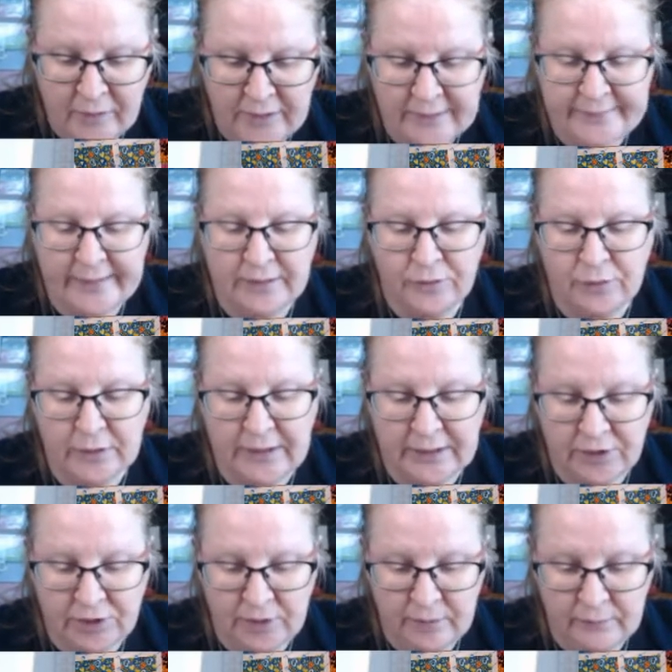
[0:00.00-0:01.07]
the central
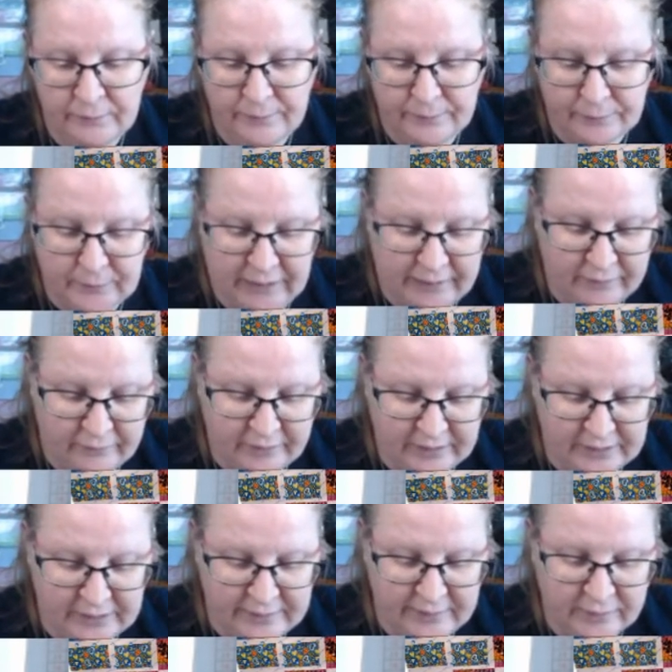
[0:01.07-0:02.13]
kitchen. I have had
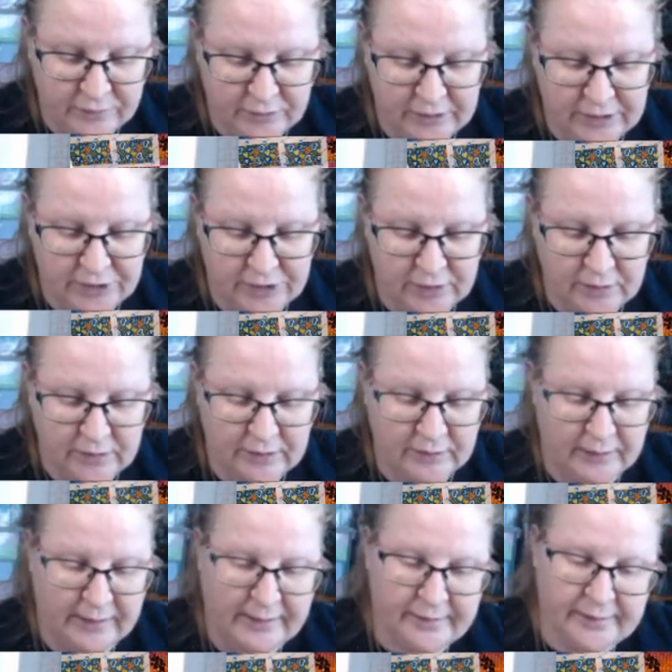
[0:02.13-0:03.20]
a central kitchen in the
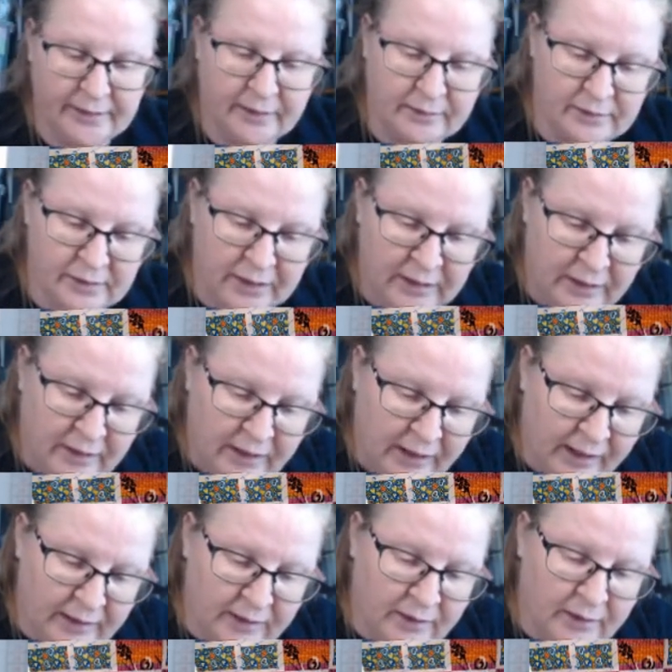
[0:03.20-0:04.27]
last house. I
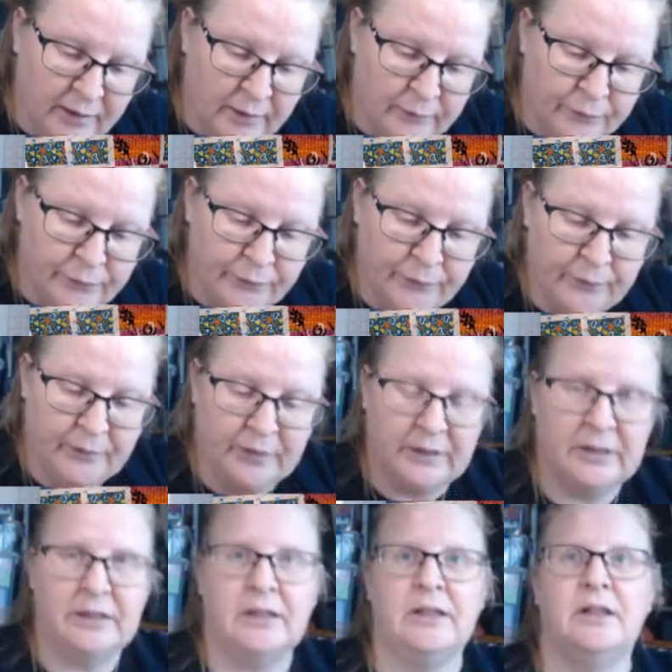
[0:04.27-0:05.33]
love
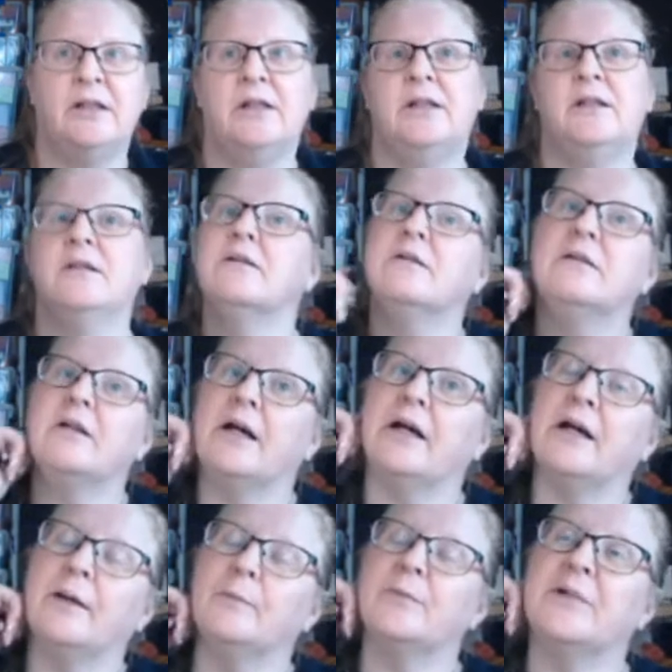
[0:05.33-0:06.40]
the
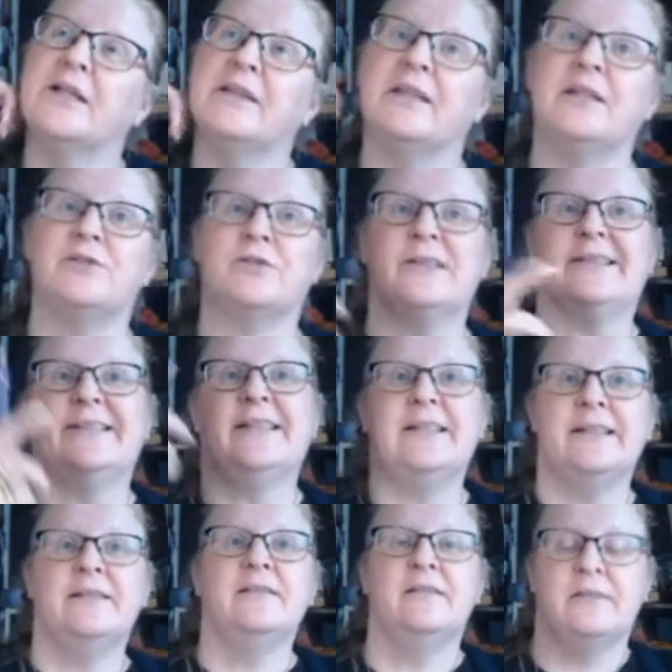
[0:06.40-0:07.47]
cathedral
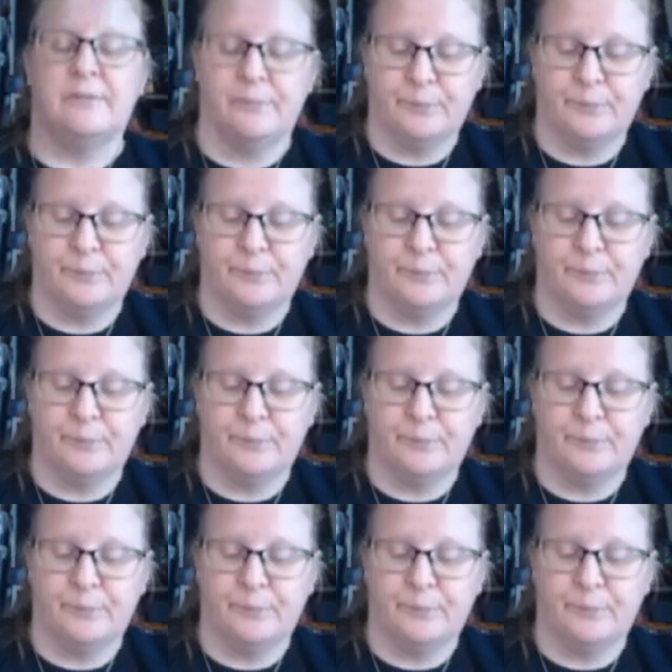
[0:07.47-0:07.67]
ceilings.